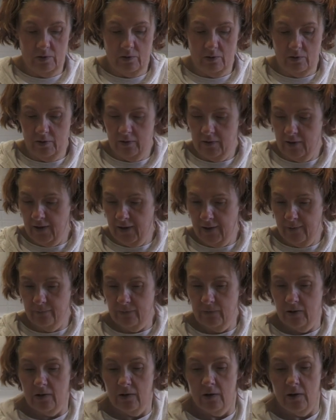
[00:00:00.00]
like that,
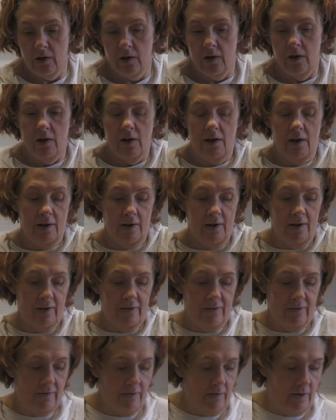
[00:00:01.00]

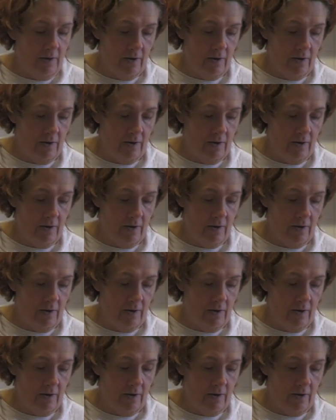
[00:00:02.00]
and